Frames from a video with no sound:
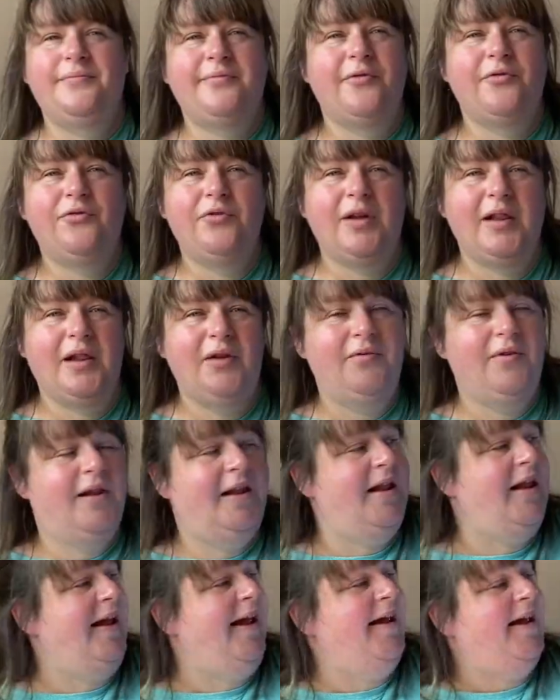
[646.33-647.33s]
really
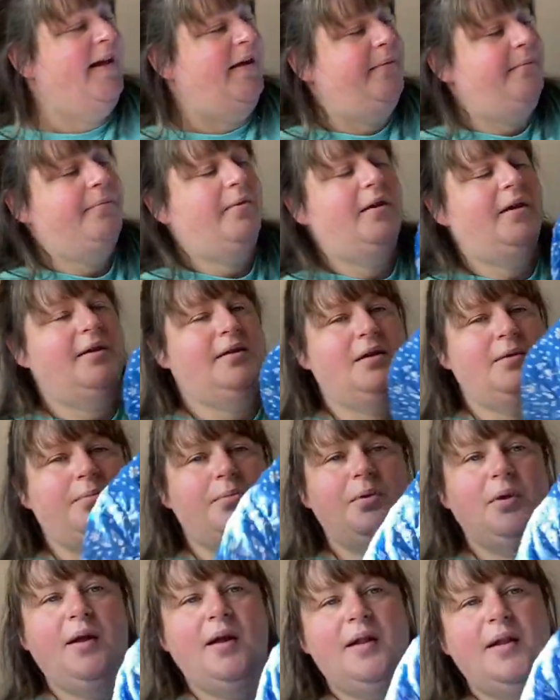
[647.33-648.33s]
like it. Plus
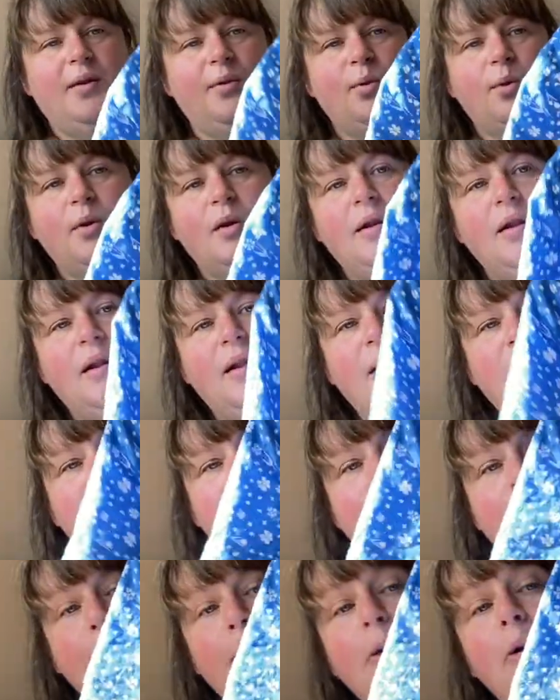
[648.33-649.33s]
I put a little
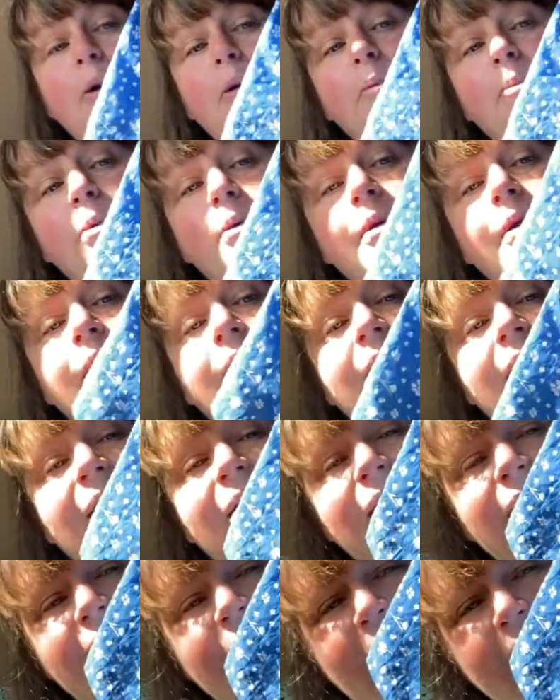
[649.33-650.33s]
label, put
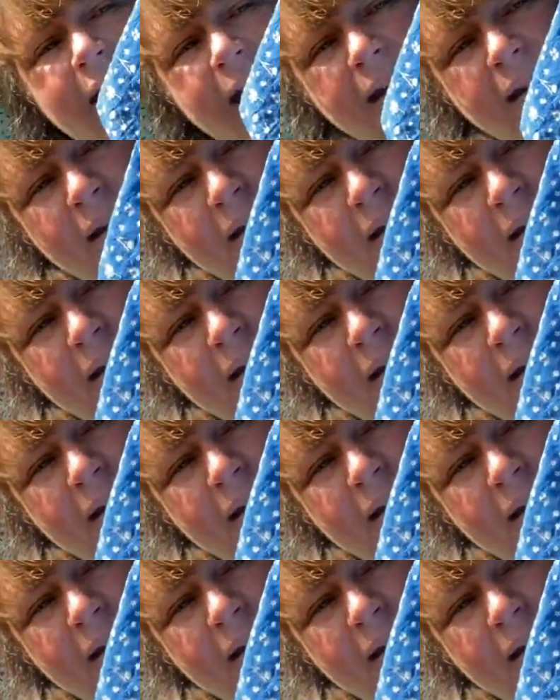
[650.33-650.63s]
in Kylie,